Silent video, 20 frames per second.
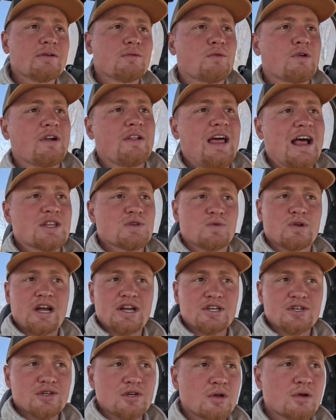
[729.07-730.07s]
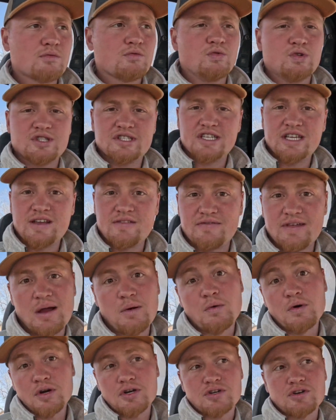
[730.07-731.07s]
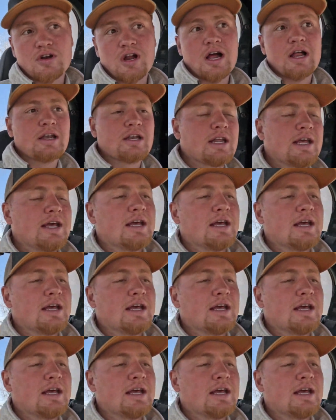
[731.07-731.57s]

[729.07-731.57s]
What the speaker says: where that's what I do, and we'll see if that works or not.